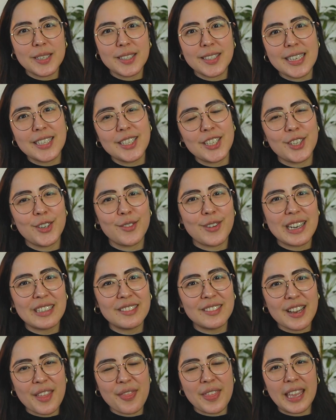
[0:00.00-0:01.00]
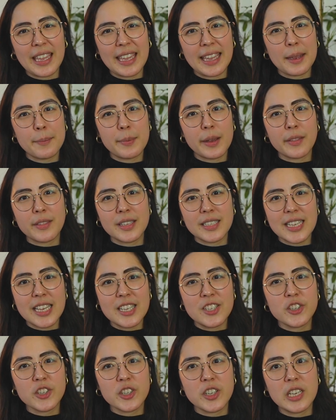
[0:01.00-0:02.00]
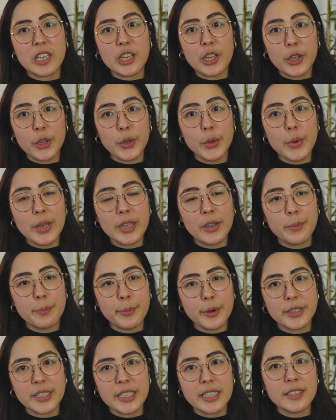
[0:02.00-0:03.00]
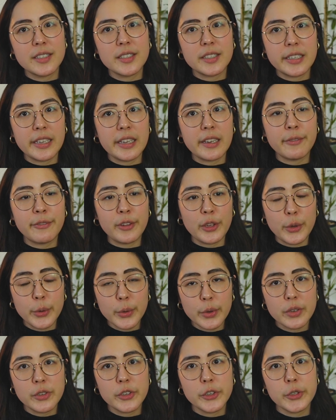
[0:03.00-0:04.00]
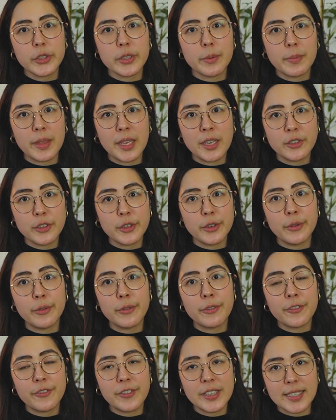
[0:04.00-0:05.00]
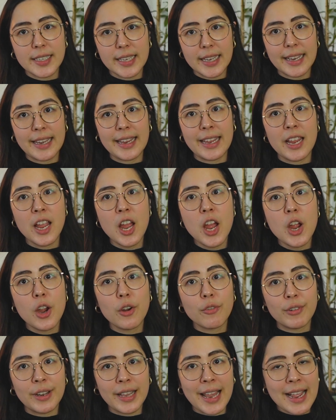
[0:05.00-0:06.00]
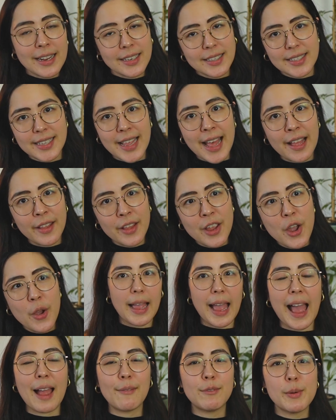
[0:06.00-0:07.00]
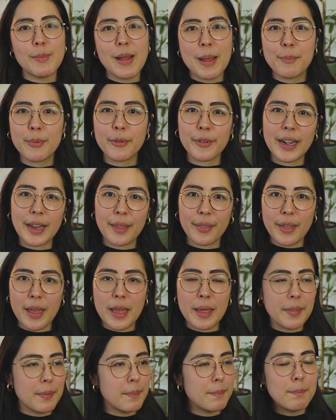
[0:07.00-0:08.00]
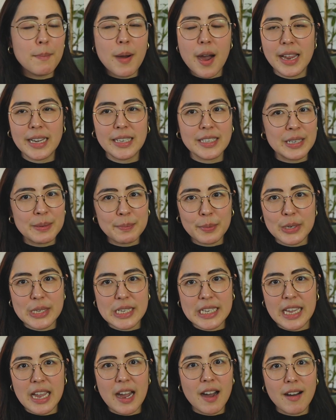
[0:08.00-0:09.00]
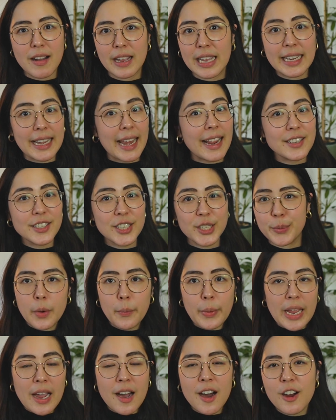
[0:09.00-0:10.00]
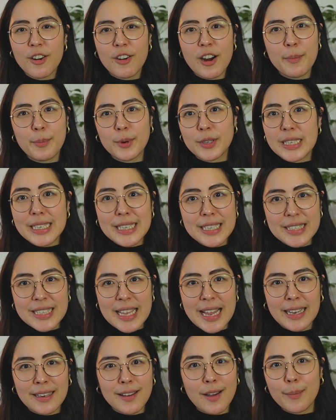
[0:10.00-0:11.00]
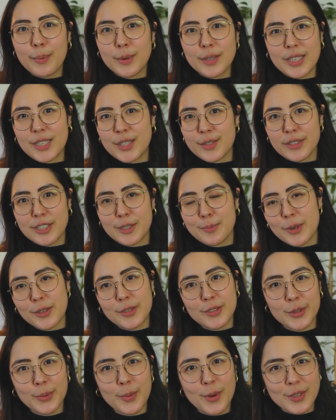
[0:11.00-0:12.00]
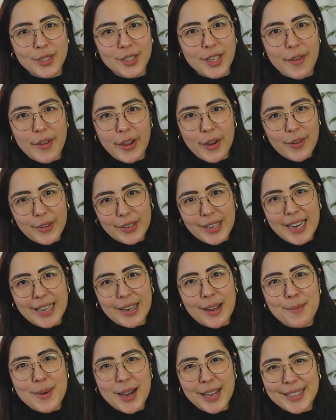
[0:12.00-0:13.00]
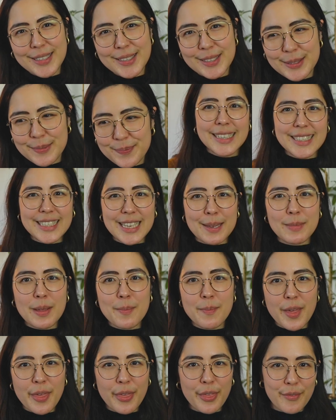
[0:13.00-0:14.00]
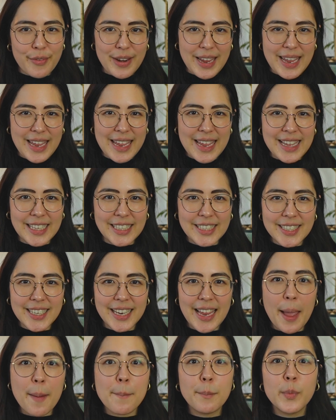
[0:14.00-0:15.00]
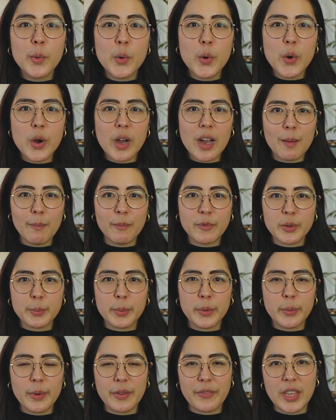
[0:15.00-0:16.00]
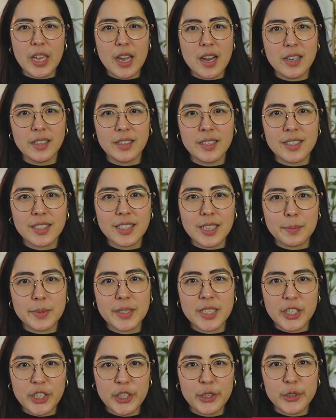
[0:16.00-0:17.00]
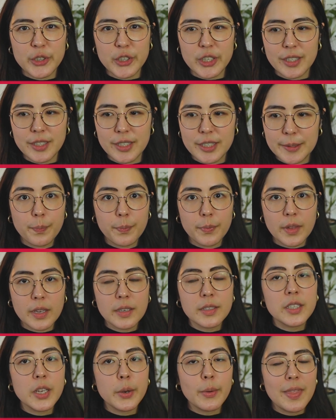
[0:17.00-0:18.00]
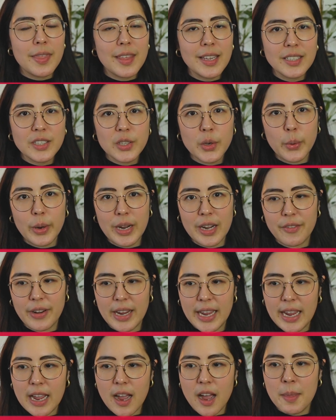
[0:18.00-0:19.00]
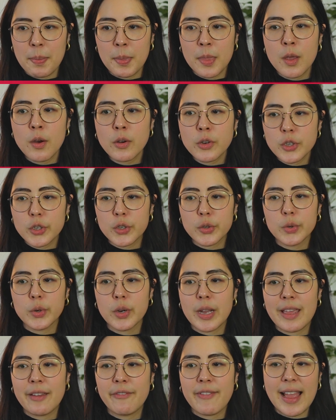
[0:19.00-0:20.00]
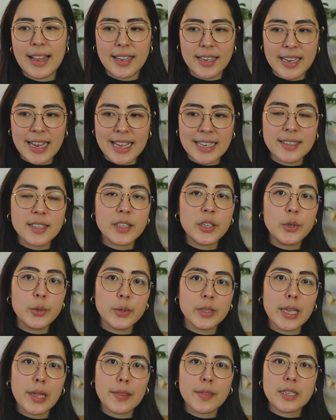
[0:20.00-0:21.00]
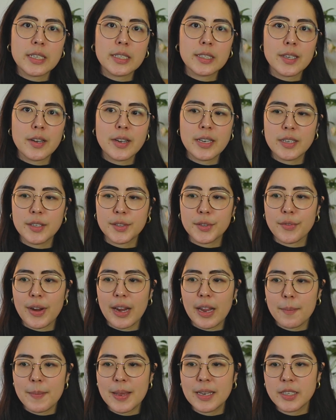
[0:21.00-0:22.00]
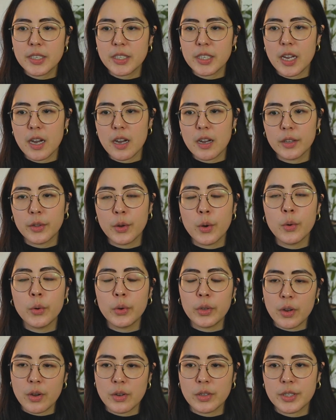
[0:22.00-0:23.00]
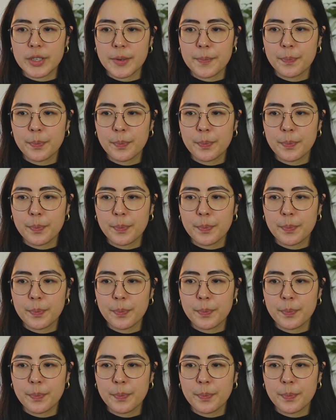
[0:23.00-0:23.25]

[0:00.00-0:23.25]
is centered around thinking about the tension in you, in your body, and seeing if you can do something to physically relax that, and remembering that mind and body are connected. We are our bodies, and our bodies respond to what's going on in our minds. Tip number 3 is to get more comfortable with yarn substitutions. So in this query, I'm not sure if Ellen is using the designer's recommended yarn or not.